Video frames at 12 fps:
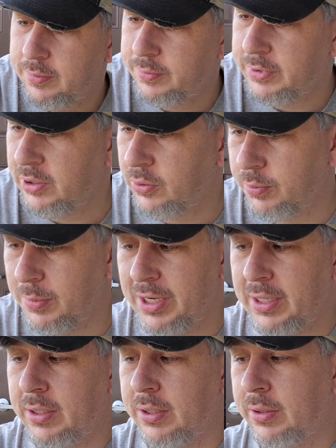They don't
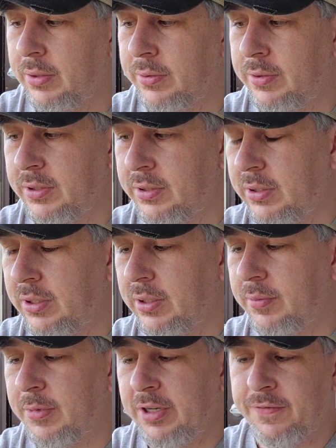make
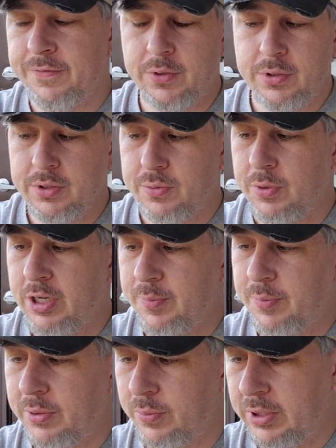my first
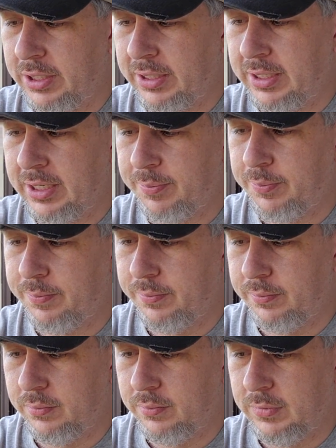Rapala when I got
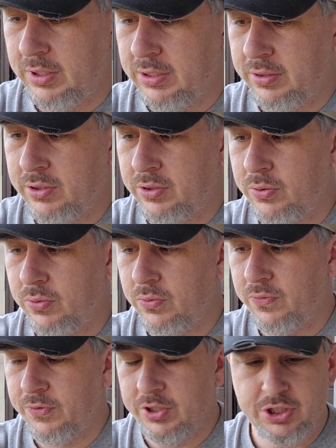into
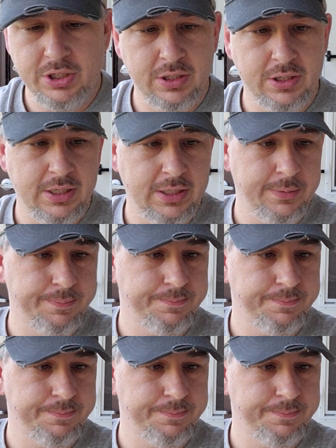fishing again.